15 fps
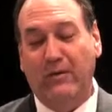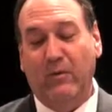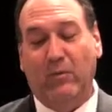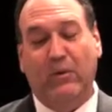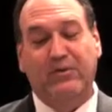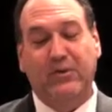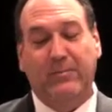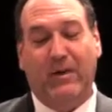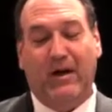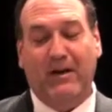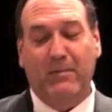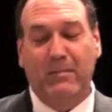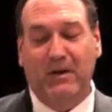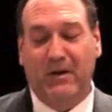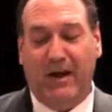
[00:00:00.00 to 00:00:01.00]
"Once upon a
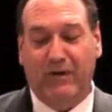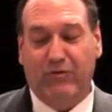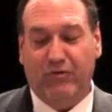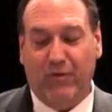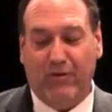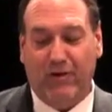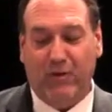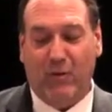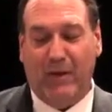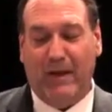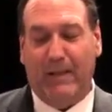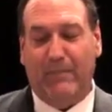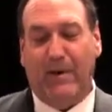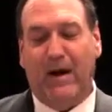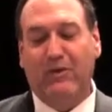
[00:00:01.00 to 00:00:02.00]
midnight dreary, while I
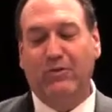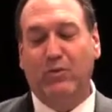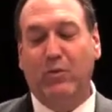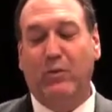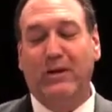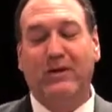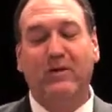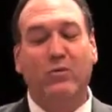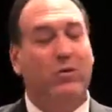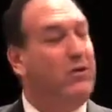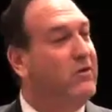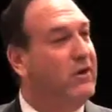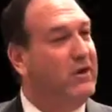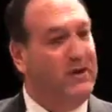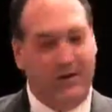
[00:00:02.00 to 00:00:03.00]
pondered weak and
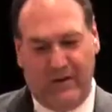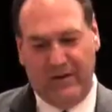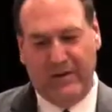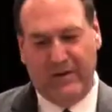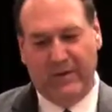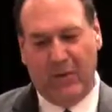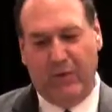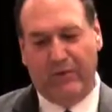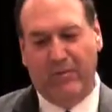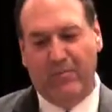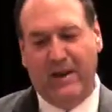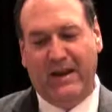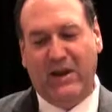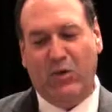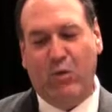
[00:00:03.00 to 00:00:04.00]
weary over
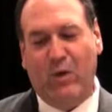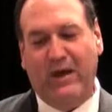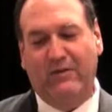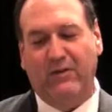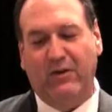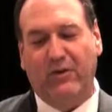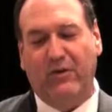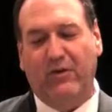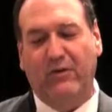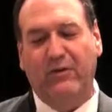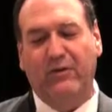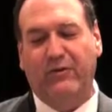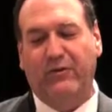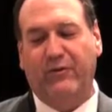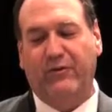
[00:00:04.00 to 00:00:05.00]
many quaint and
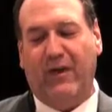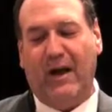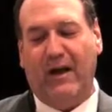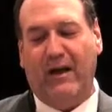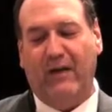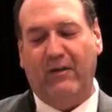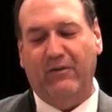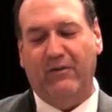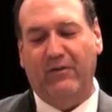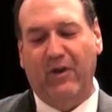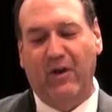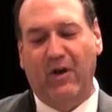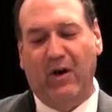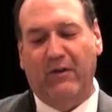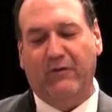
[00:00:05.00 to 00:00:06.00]
curious files
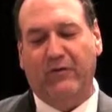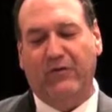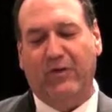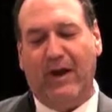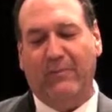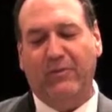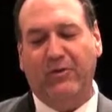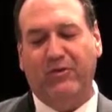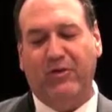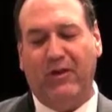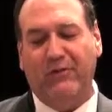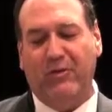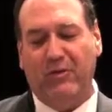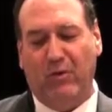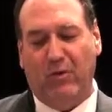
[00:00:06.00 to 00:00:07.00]
of Chapter
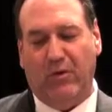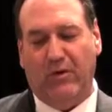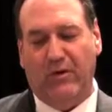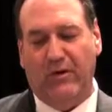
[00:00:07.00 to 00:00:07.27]
7 lore,